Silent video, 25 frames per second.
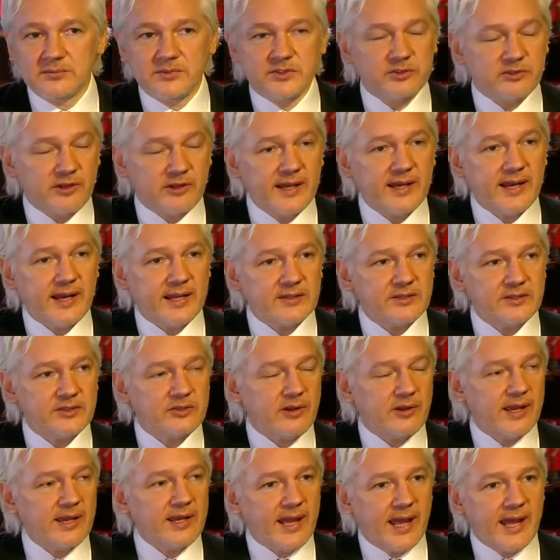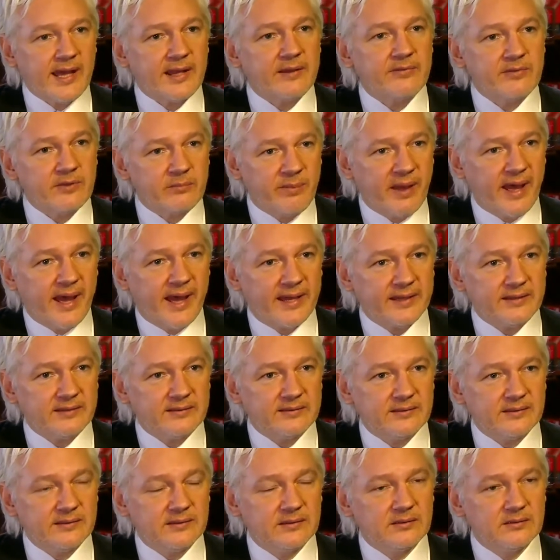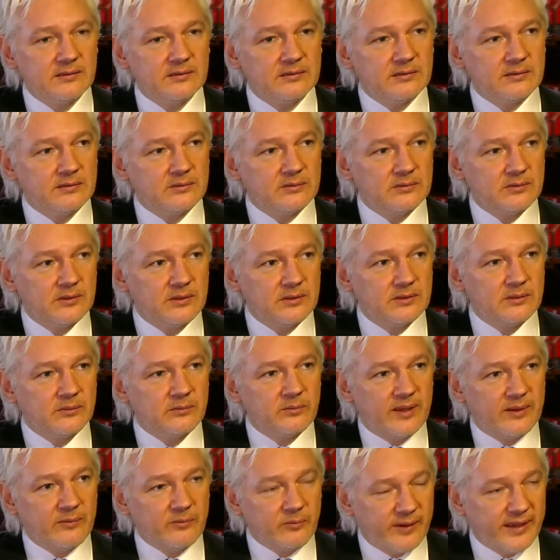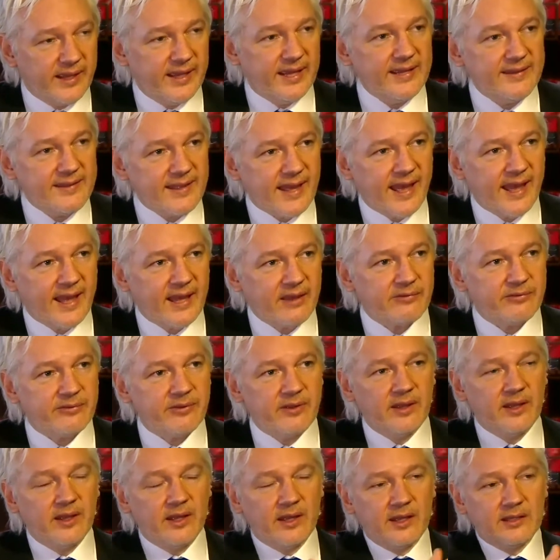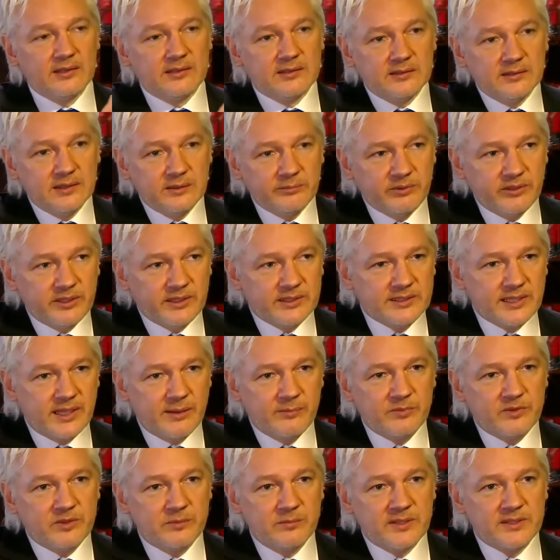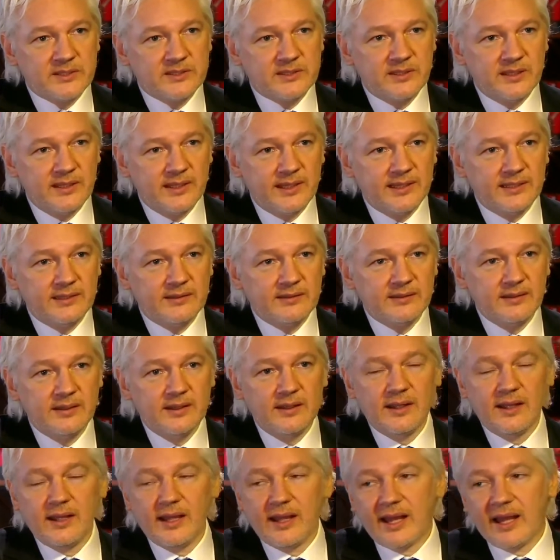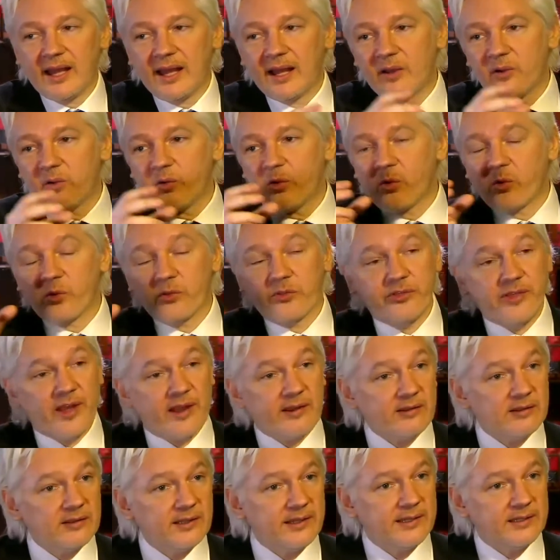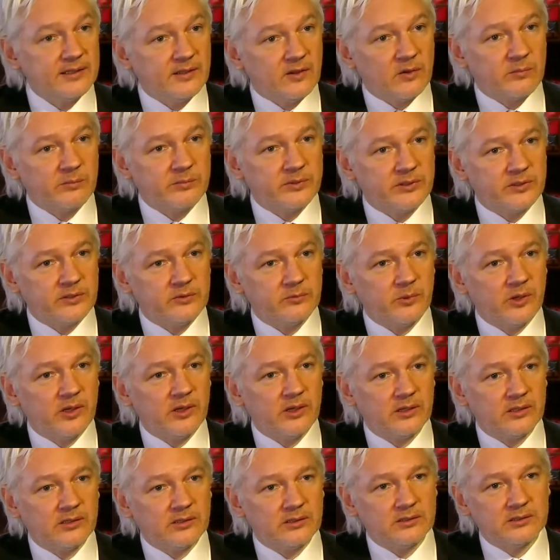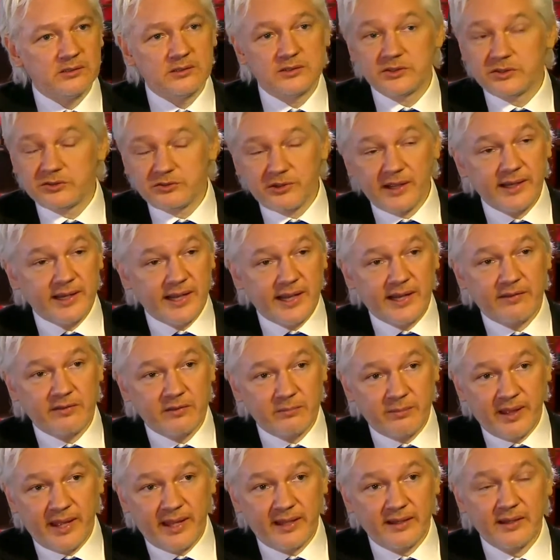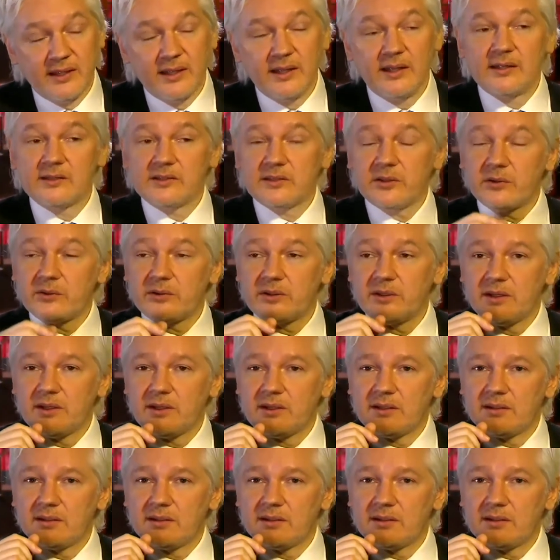straight out of the bat, we either have a deliberate attempt to mislead or thoroughly incompetent work. Straight out of the bat. So